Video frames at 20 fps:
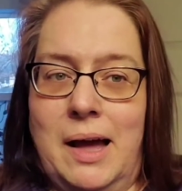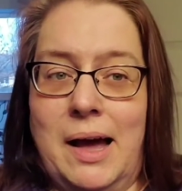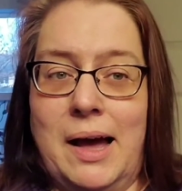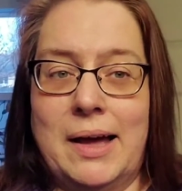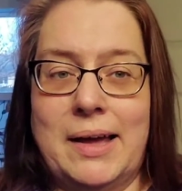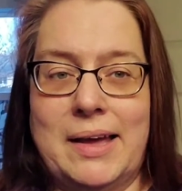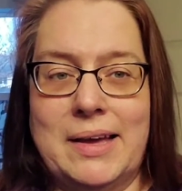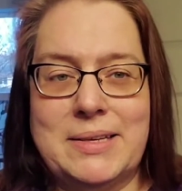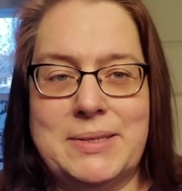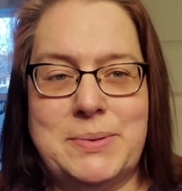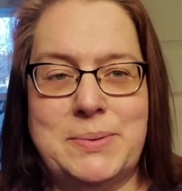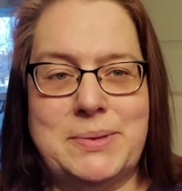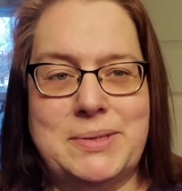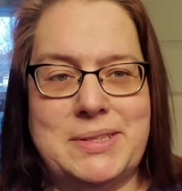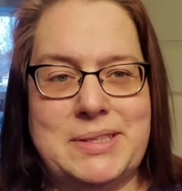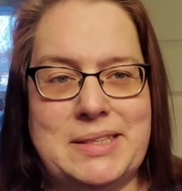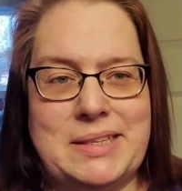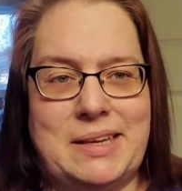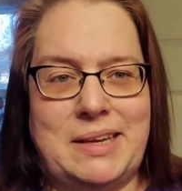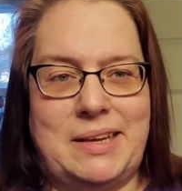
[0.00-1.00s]
I guess we'll
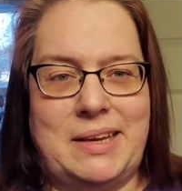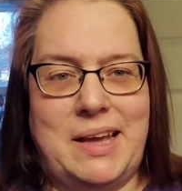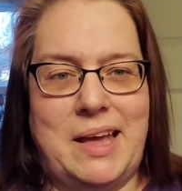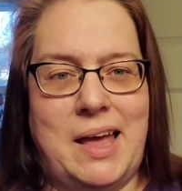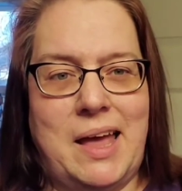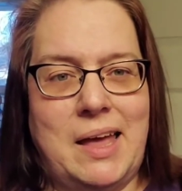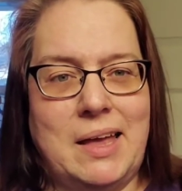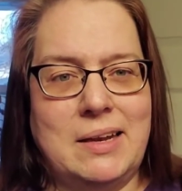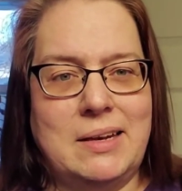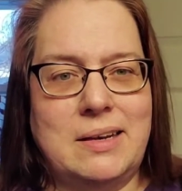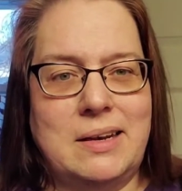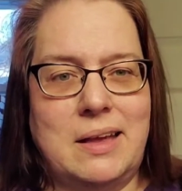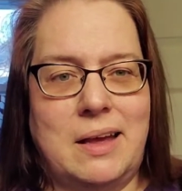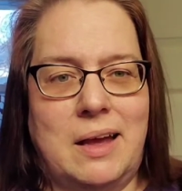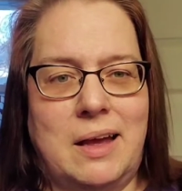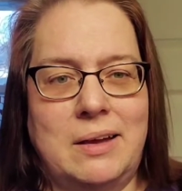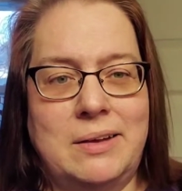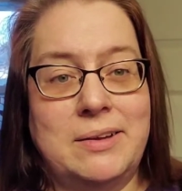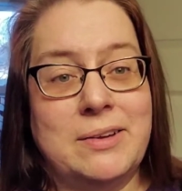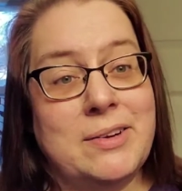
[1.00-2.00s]
see, and
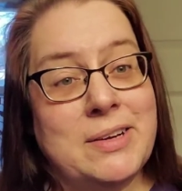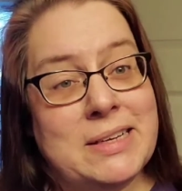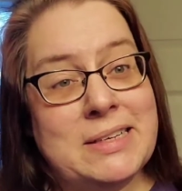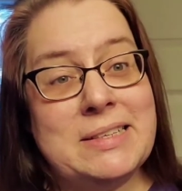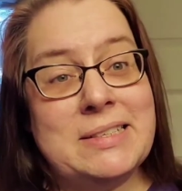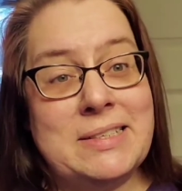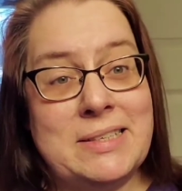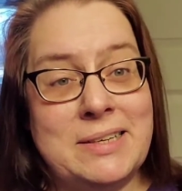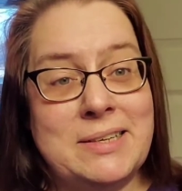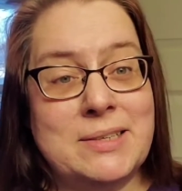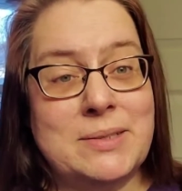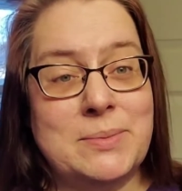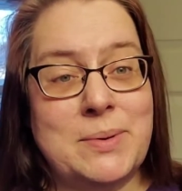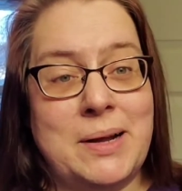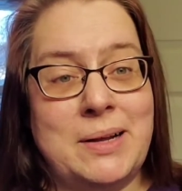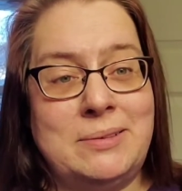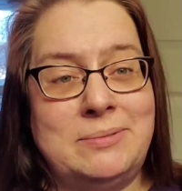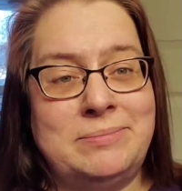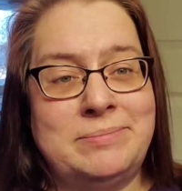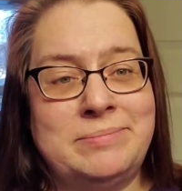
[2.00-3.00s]
you'll get to see it as
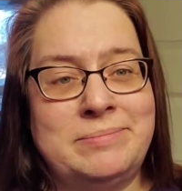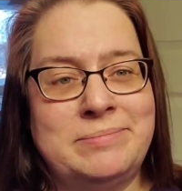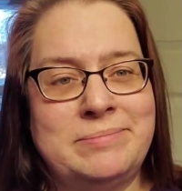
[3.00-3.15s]
well.